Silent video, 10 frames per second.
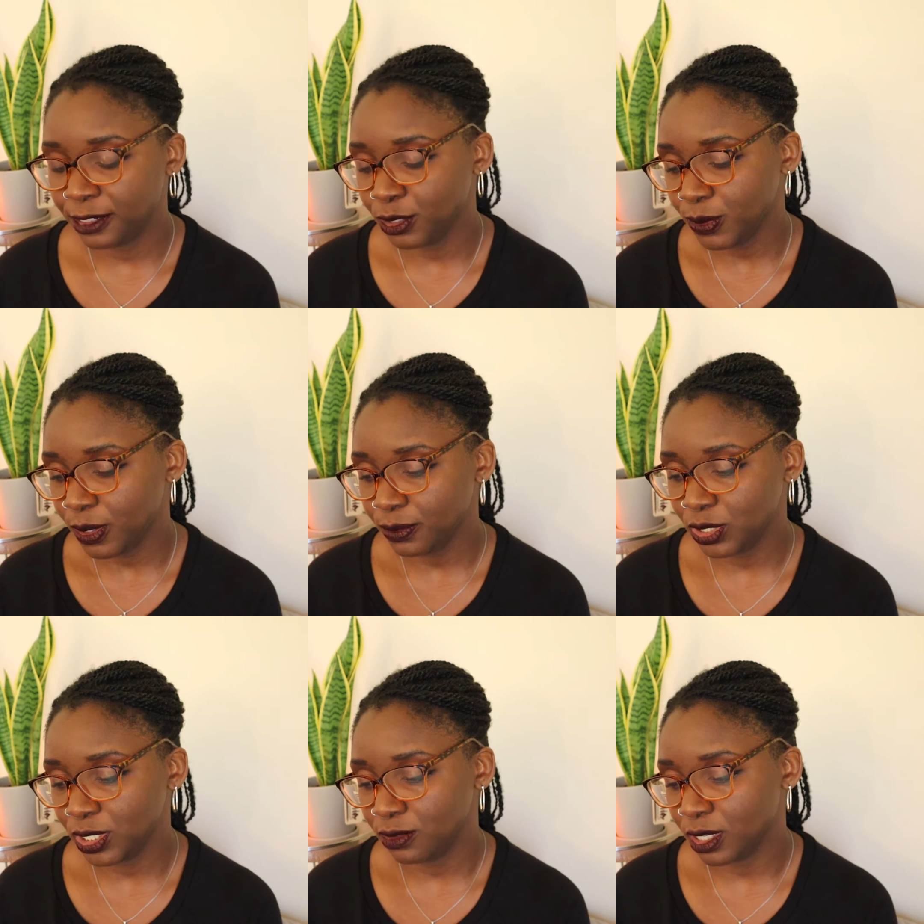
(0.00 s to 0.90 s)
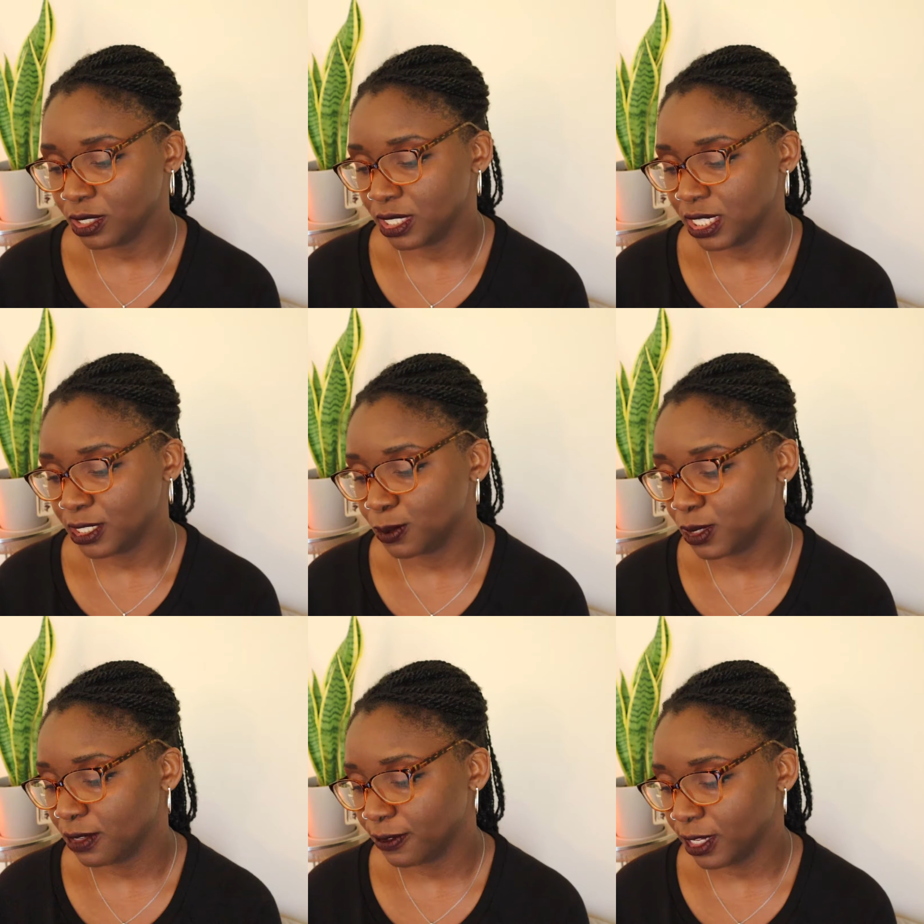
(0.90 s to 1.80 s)
I don't know if she does any
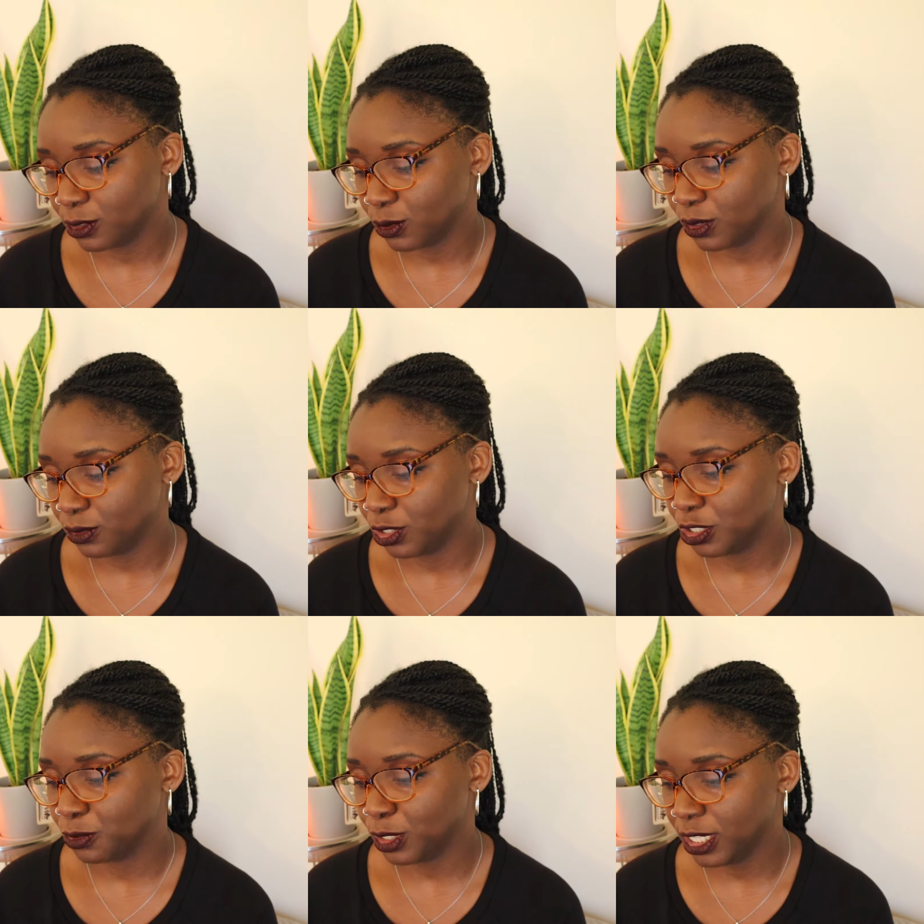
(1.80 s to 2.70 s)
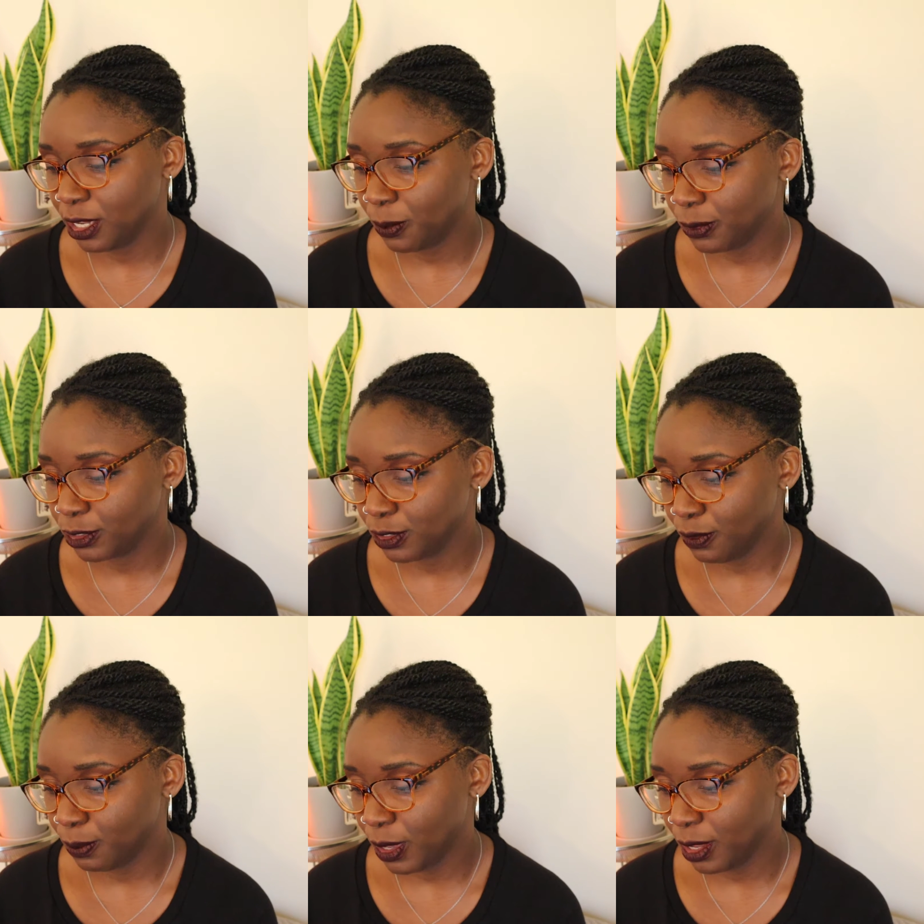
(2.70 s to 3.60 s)
specifics or if she's reading a portion of
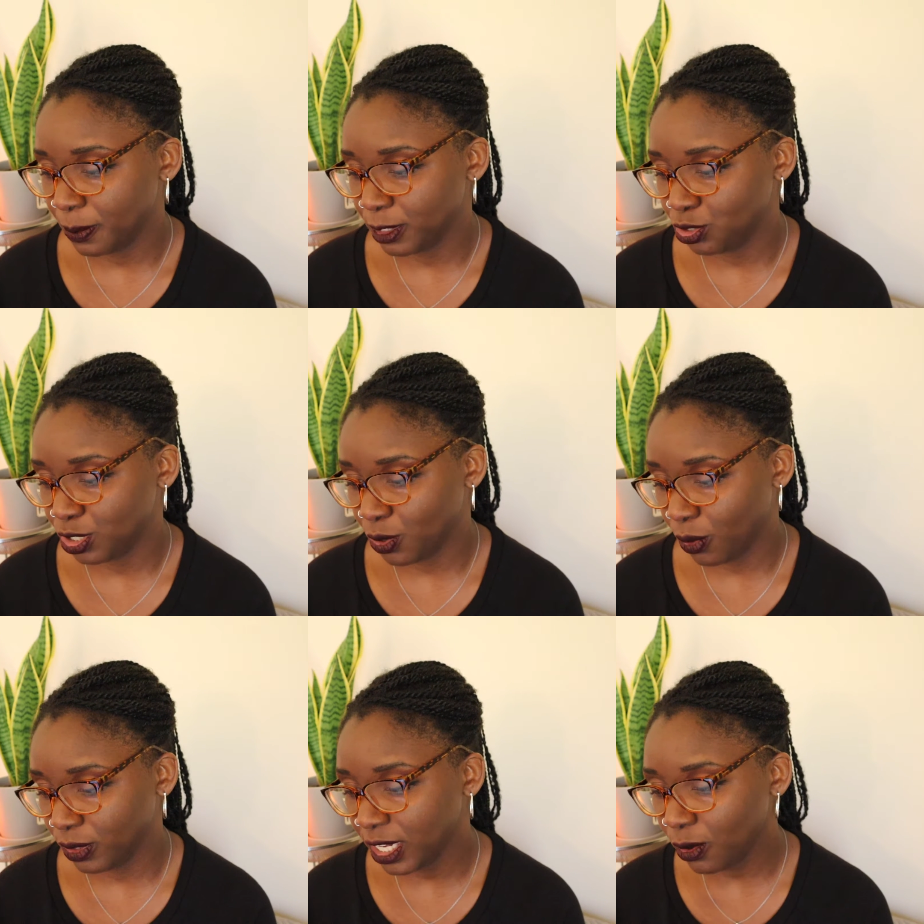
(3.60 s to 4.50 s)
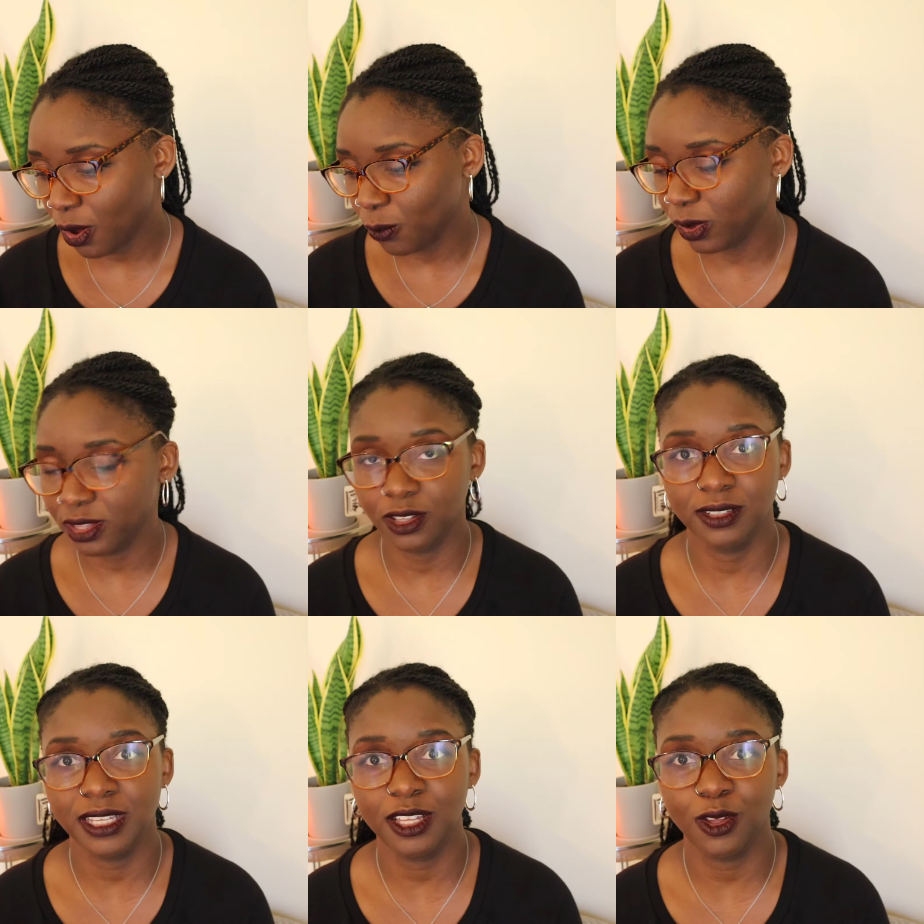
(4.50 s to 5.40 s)
the book, but she's holding what
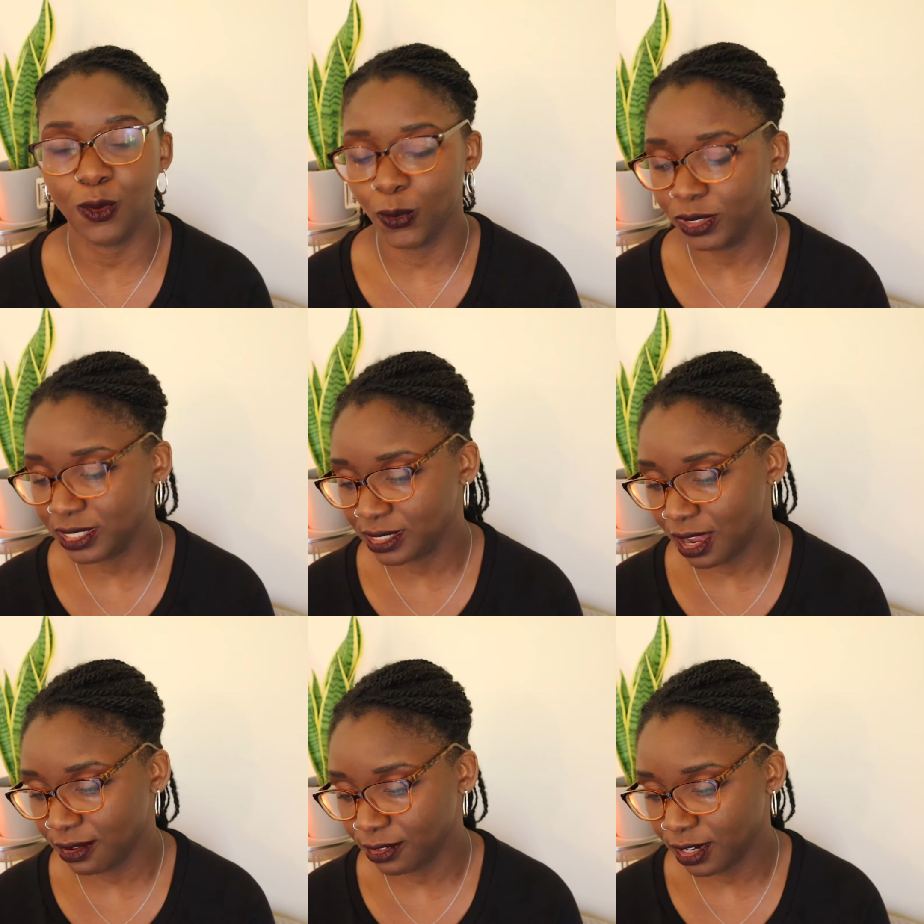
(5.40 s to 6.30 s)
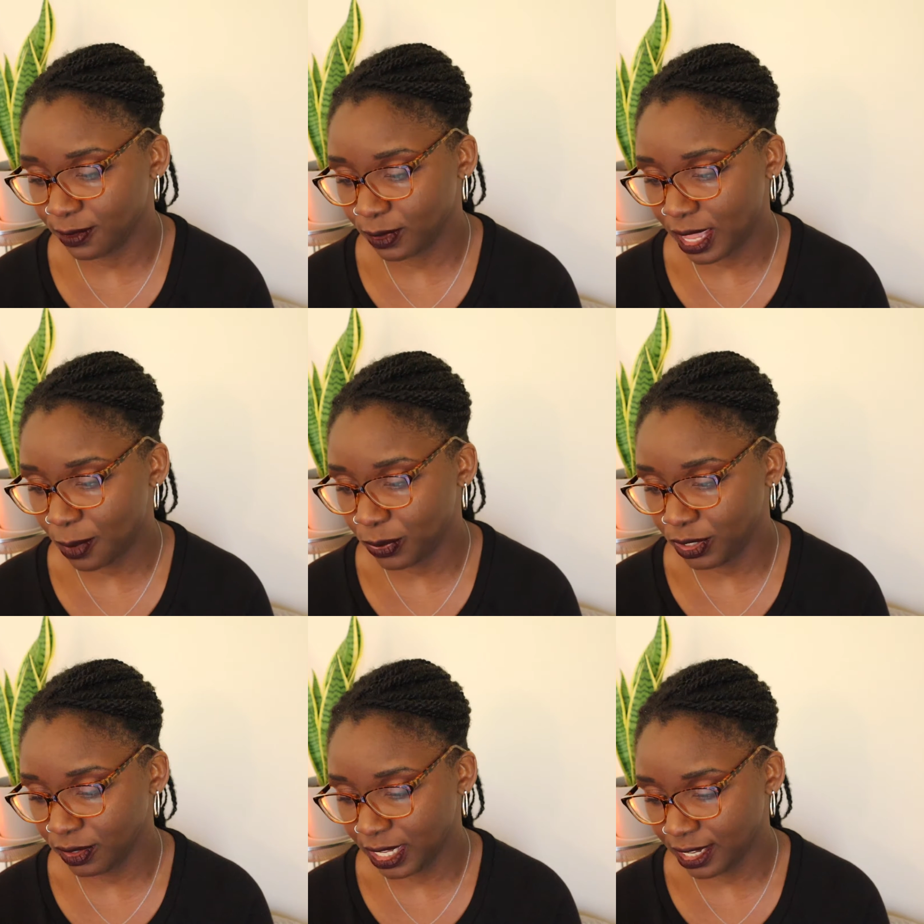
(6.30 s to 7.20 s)
looks like the coolest cover of Clap When
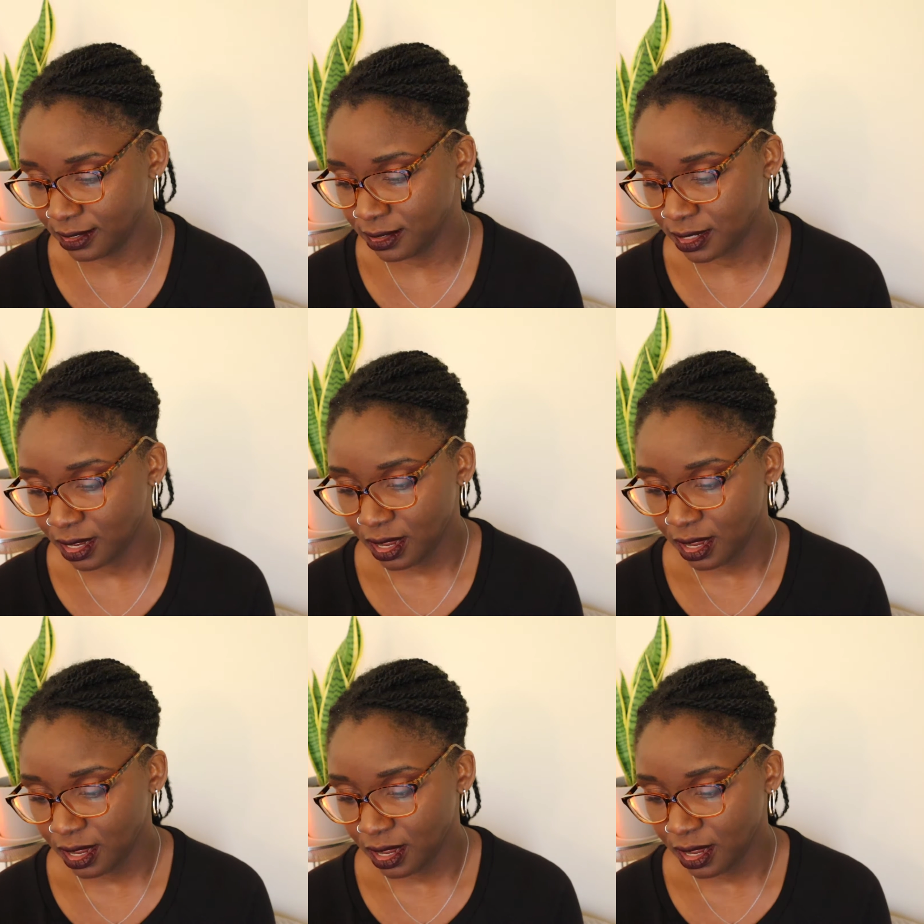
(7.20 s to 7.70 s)
You Land.